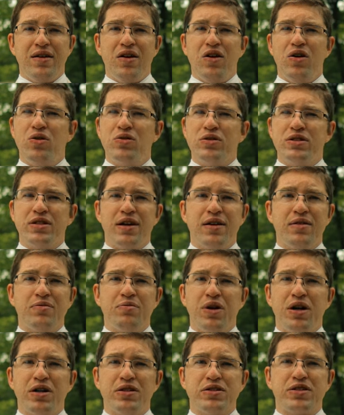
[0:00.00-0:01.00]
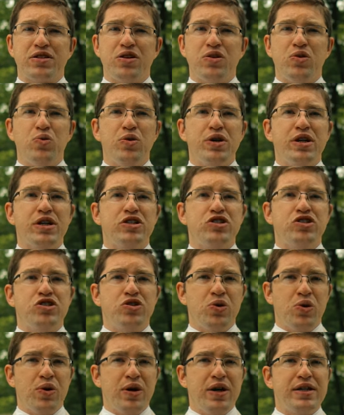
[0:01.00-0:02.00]
Oh, Don Bosco, what a
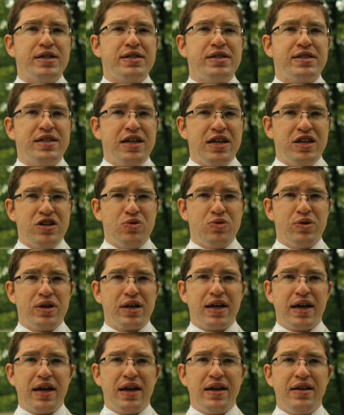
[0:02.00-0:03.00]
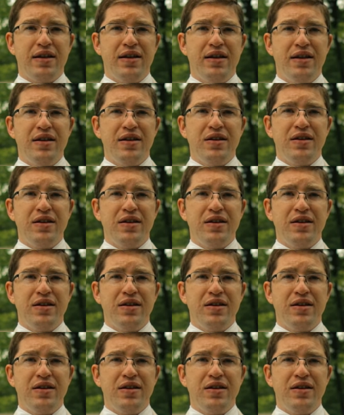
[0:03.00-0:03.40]
joy to see you again.